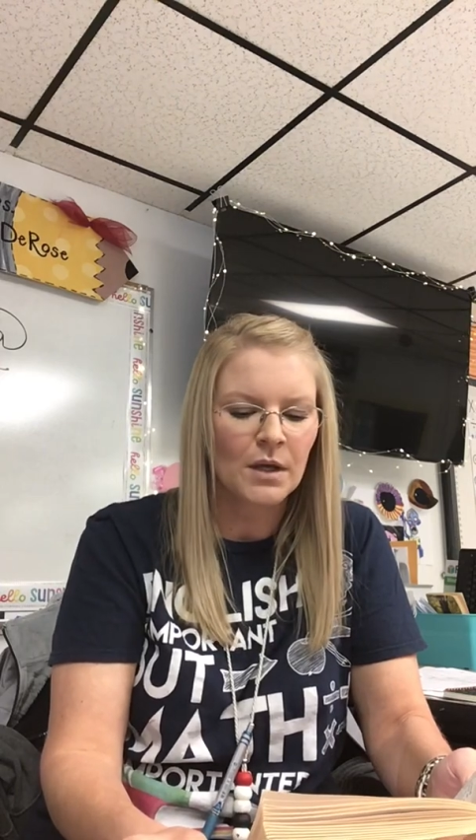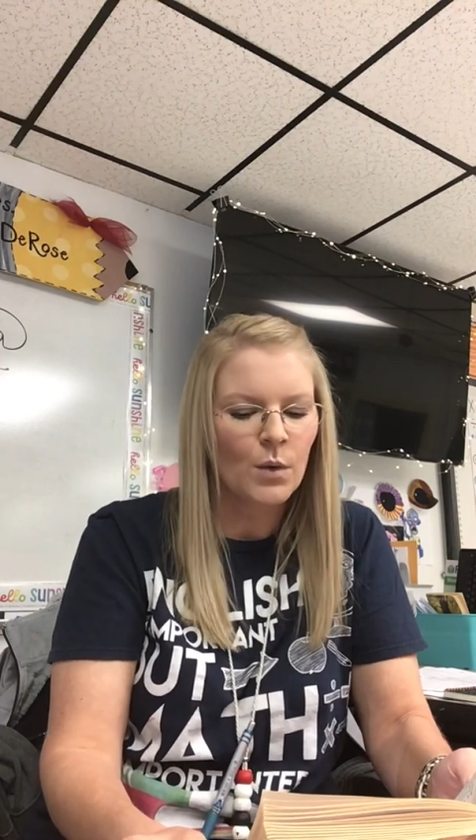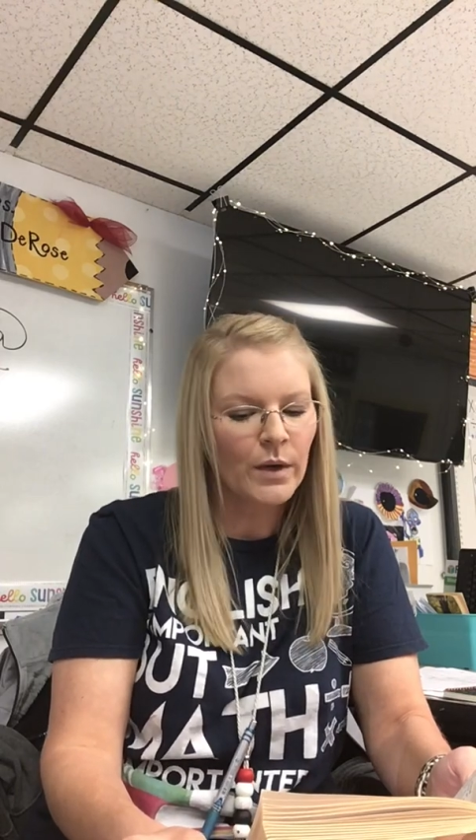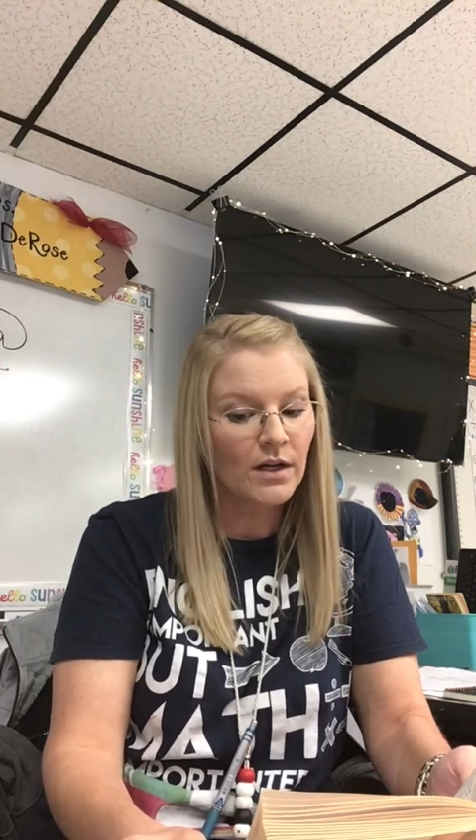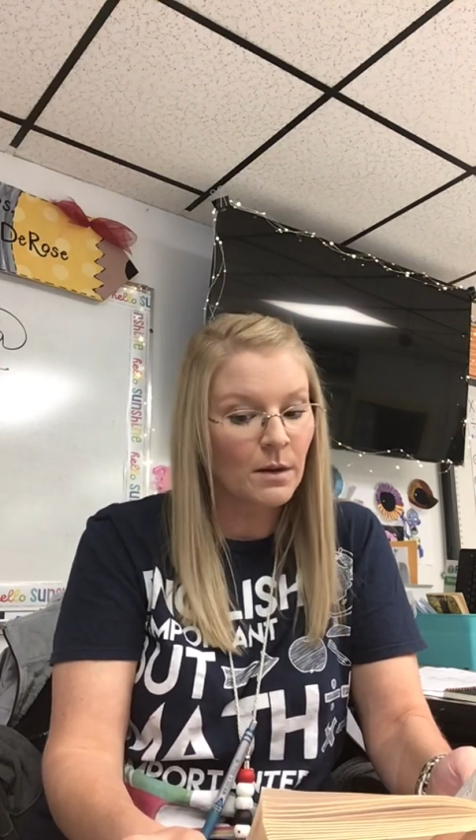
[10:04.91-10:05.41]

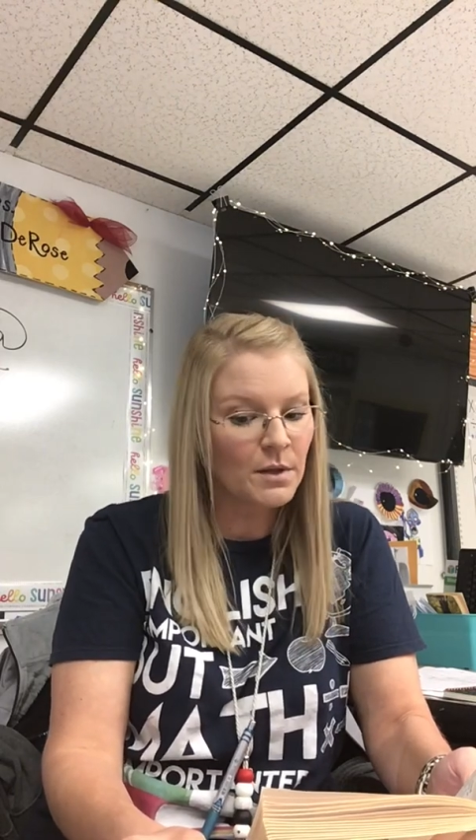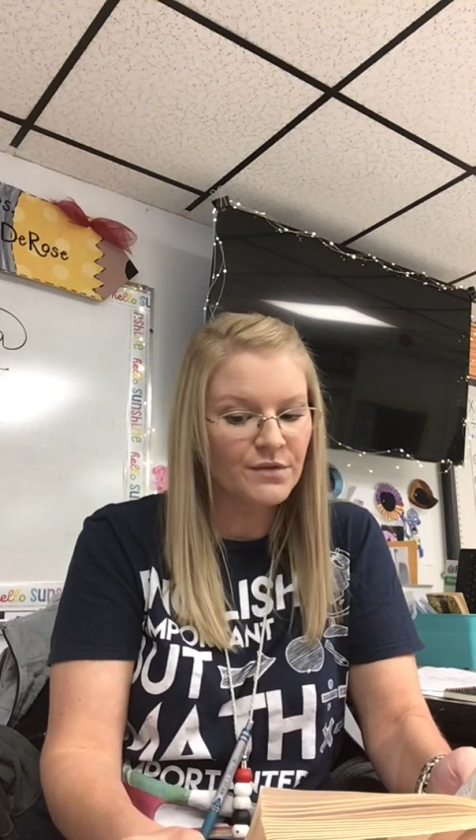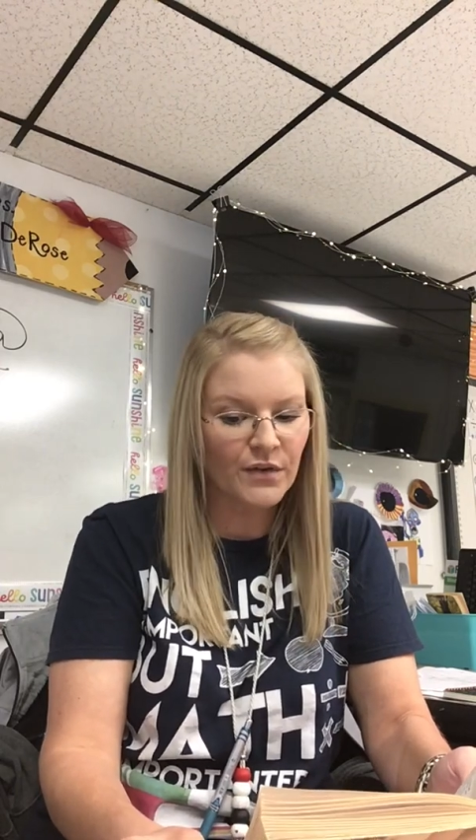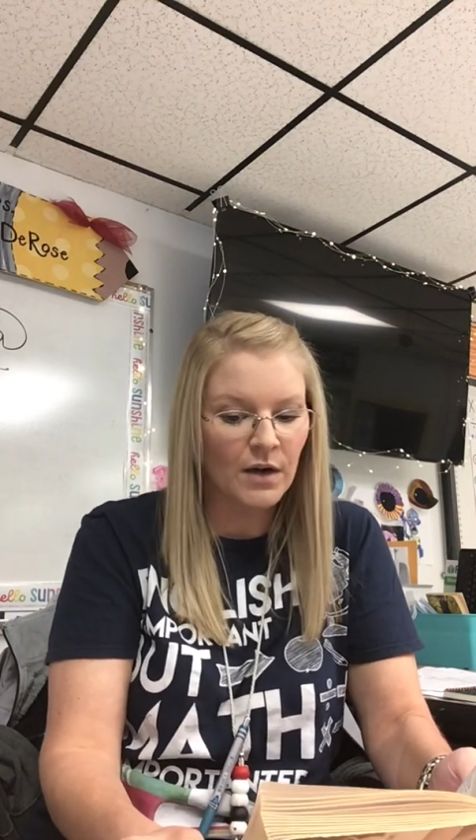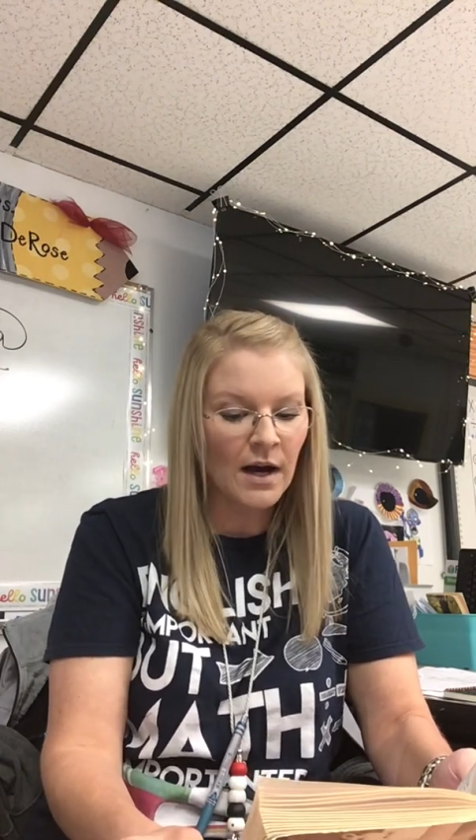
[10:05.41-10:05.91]
We had almost
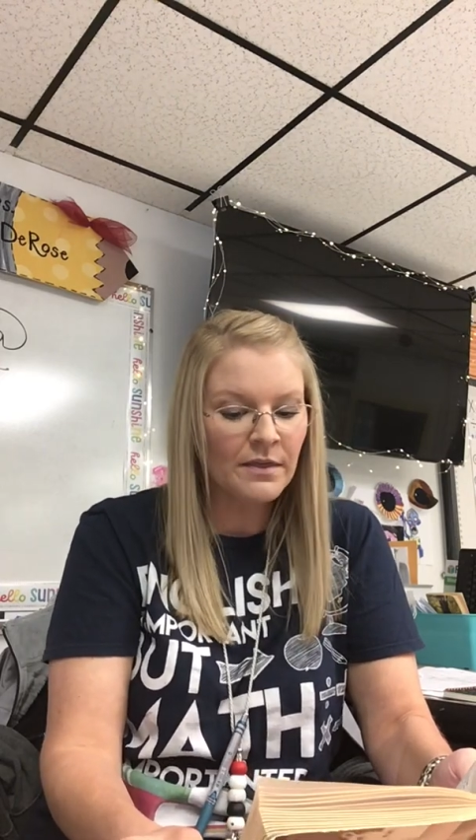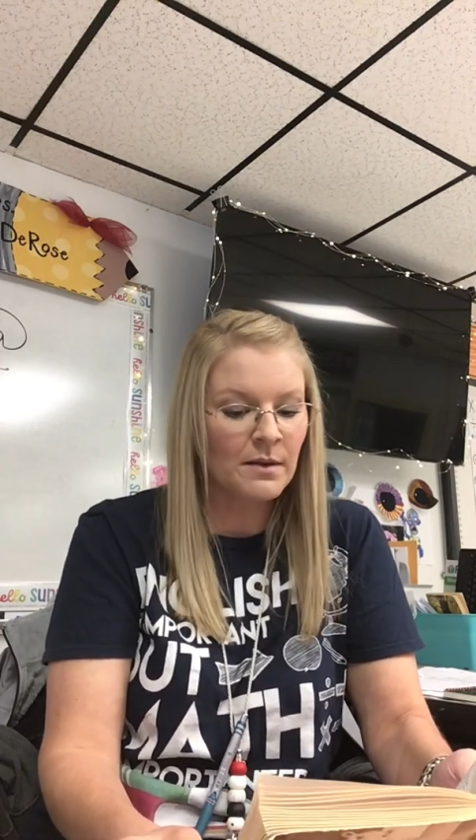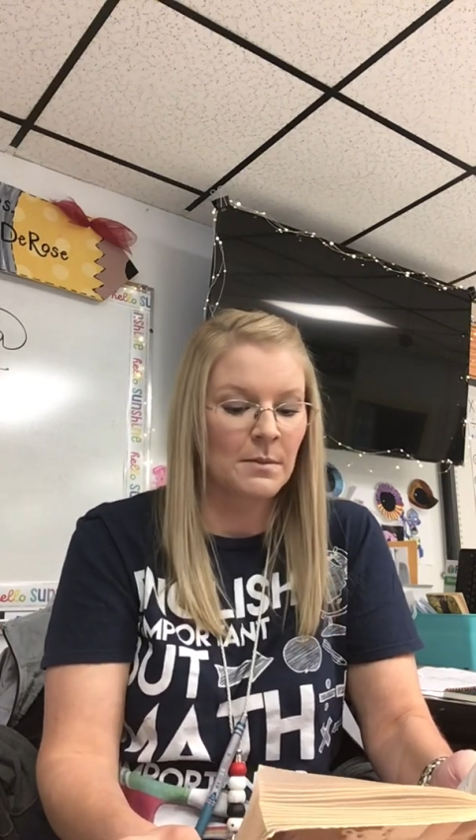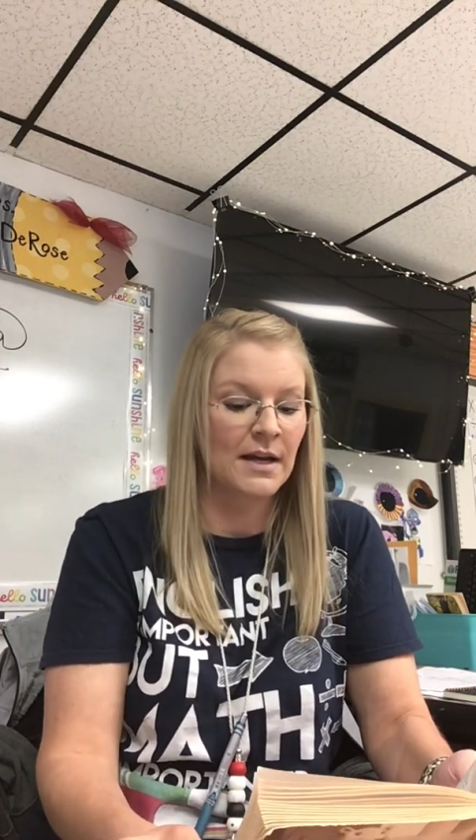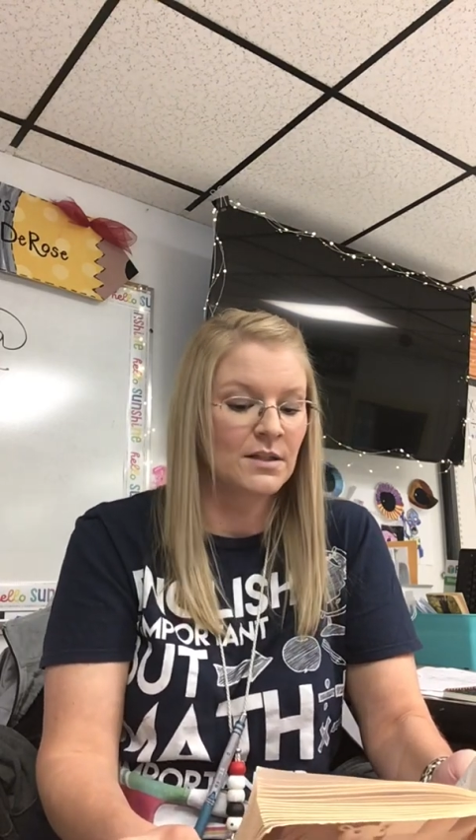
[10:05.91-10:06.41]
forgotten the
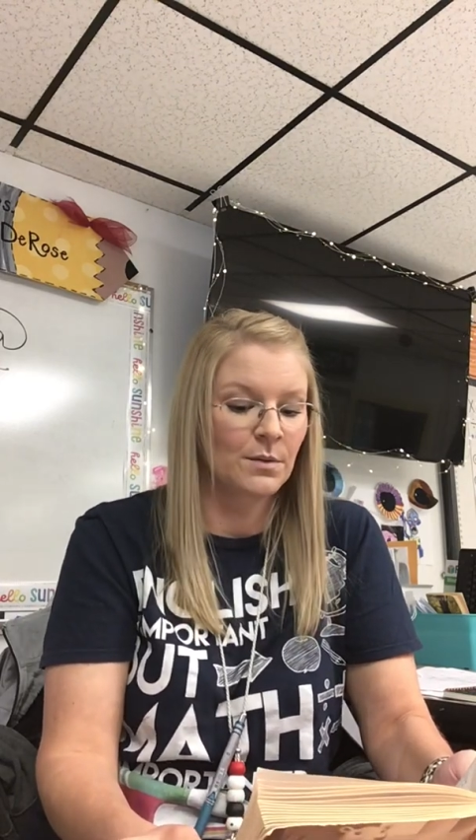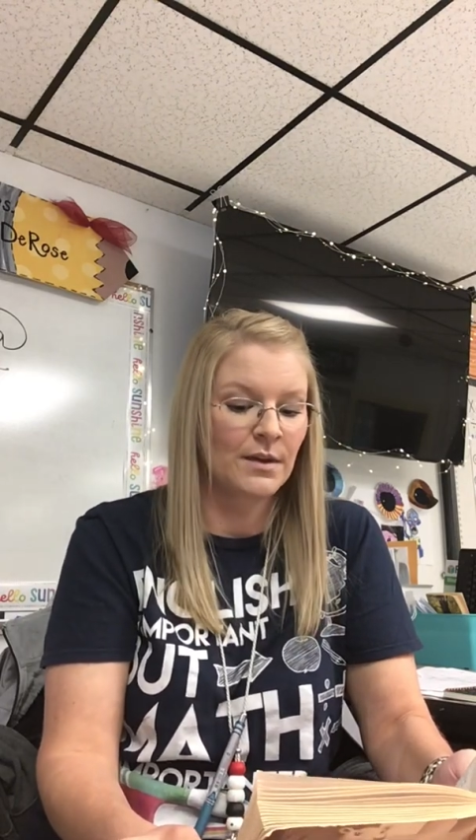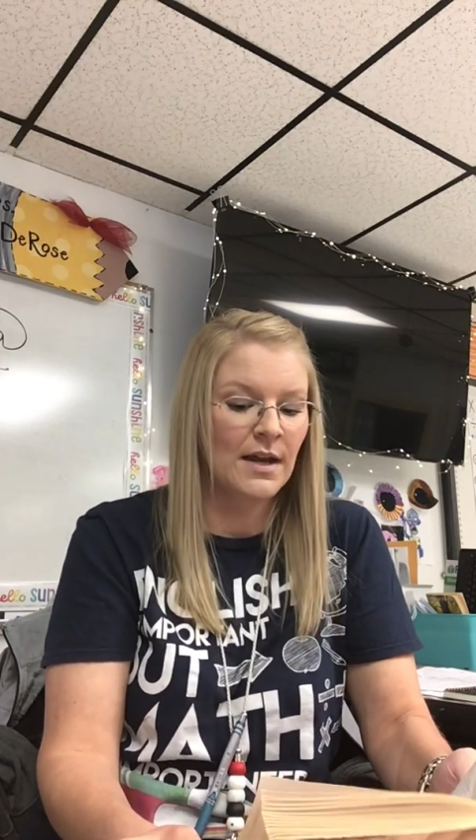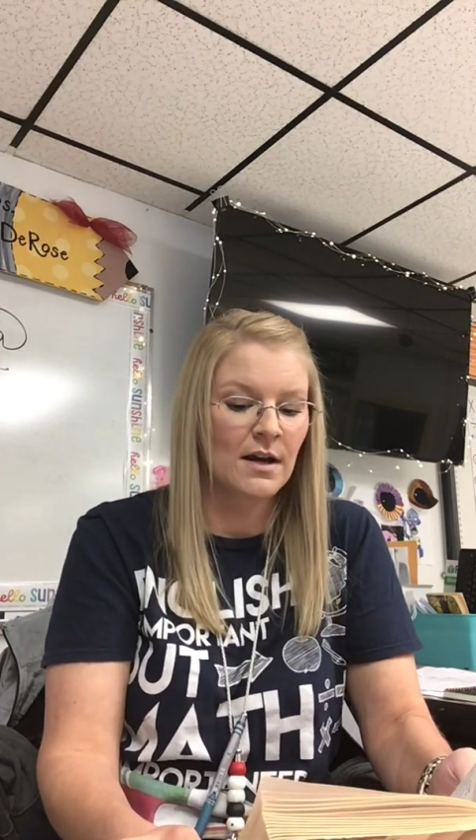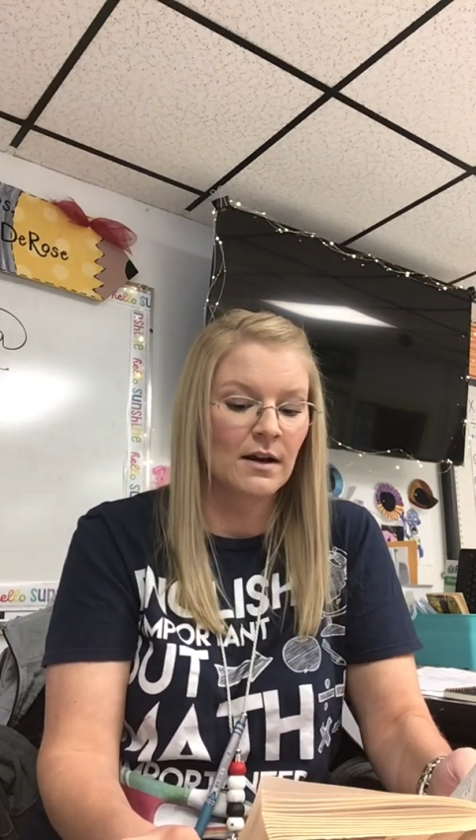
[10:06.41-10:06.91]
mice were
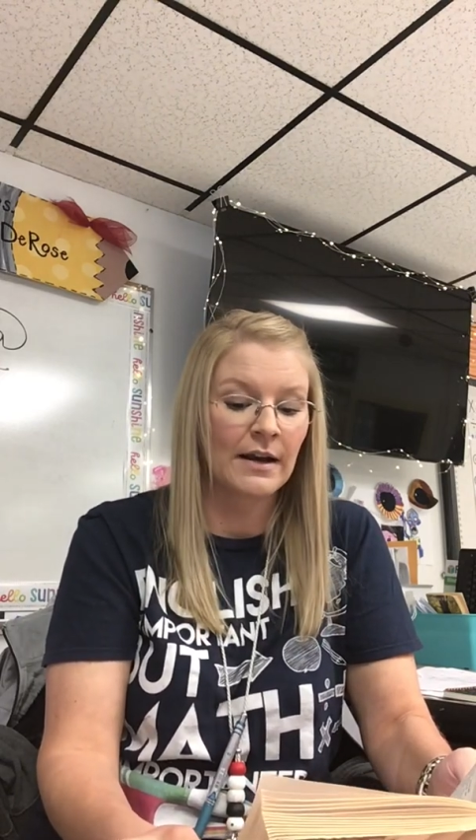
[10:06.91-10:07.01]
there,